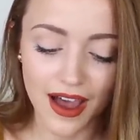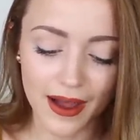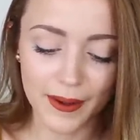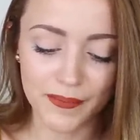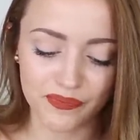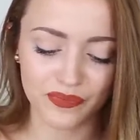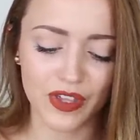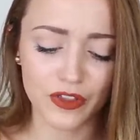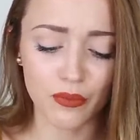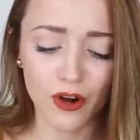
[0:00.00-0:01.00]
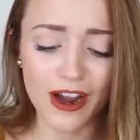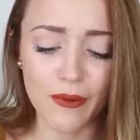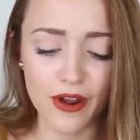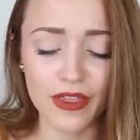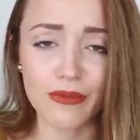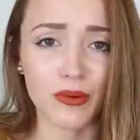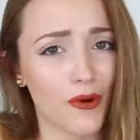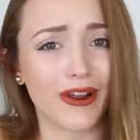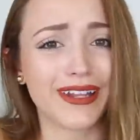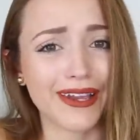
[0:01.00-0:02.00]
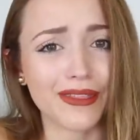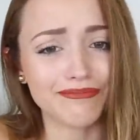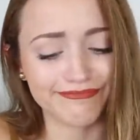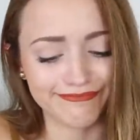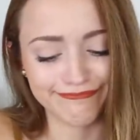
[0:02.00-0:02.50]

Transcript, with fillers: Um, the more I wear them, the more I like them.